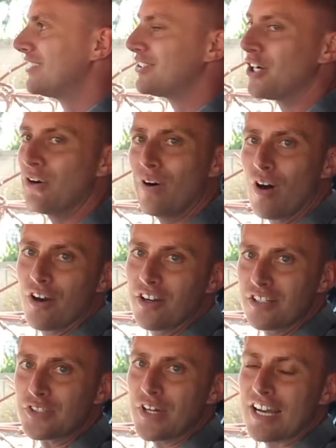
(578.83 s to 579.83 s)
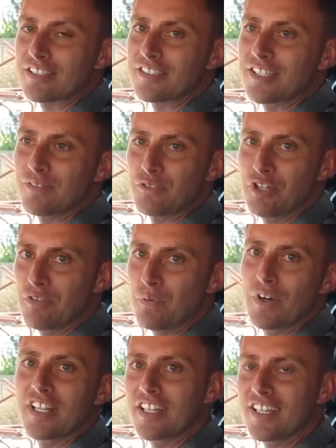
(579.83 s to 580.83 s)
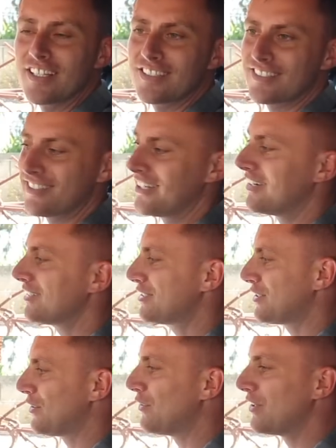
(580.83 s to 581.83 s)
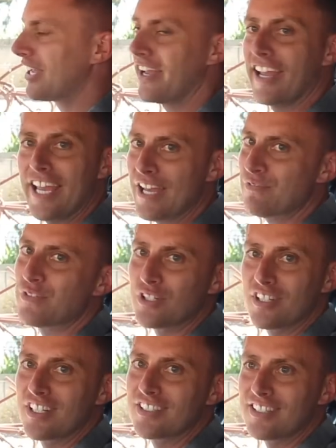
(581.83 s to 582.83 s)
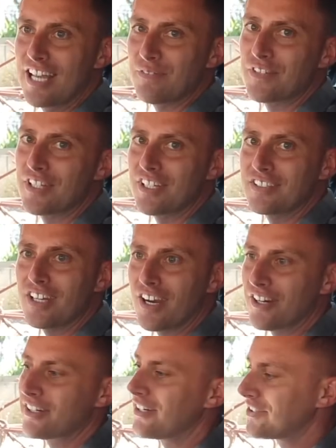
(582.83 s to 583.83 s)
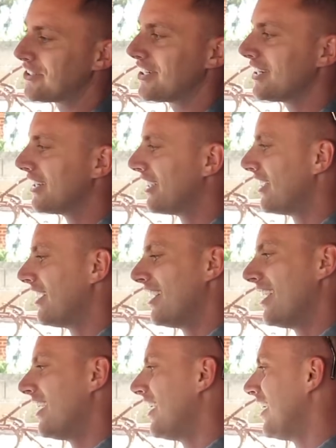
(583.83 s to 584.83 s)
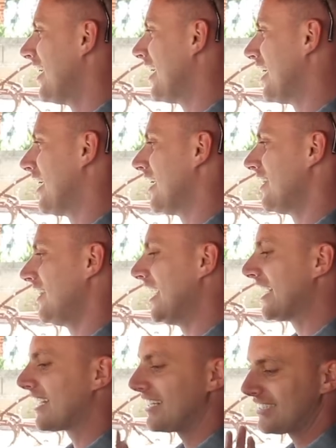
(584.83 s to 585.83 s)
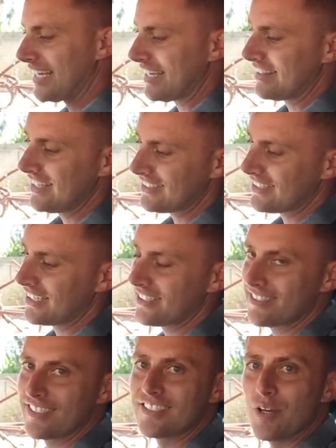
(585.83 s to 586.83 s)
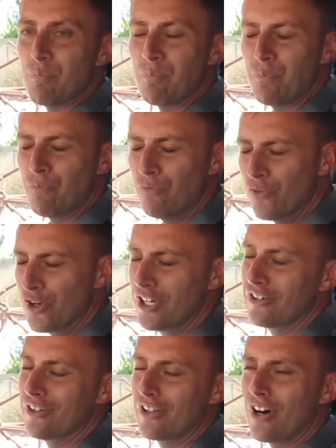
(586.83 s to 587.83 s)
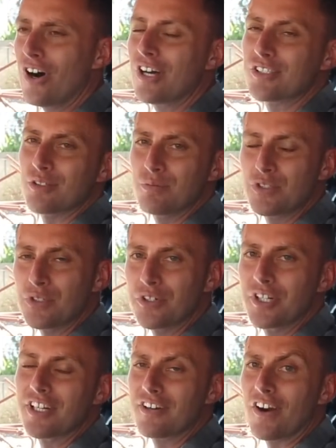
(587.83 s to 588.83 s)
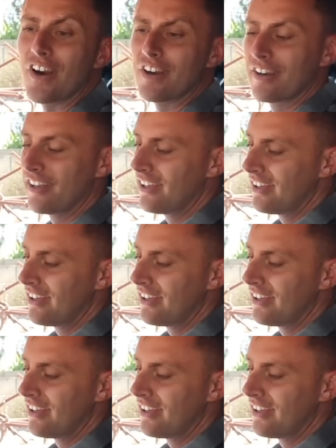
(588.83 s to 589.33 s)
so honored to actually have driven one of these. There's only a handful of these left in the entire country. Like I said, this thing is just a real awesome touring car.